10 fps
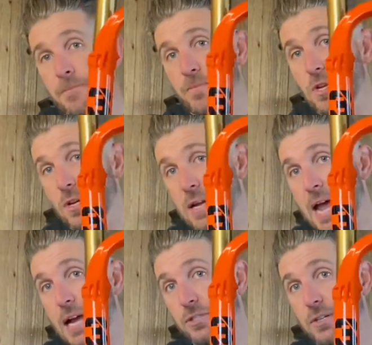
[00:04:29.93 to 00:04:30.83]
you're gonna
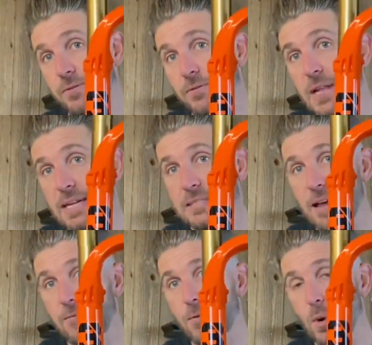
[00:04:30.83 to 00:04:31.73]
actually flex
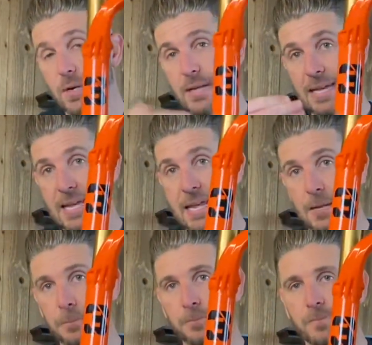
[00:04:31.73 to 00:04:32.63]
that fork
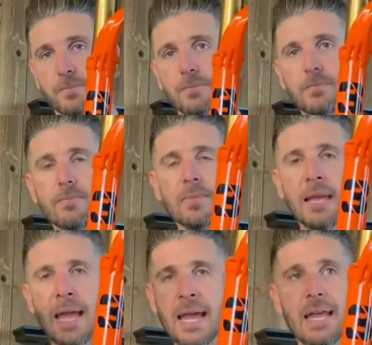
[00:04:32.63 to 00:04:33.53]
in,
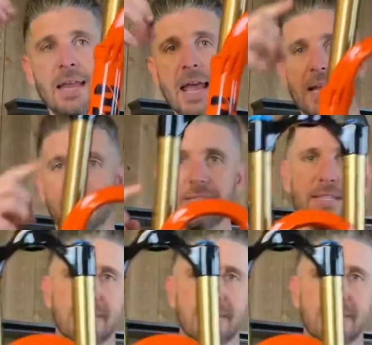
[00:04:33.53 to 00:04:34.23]
and as these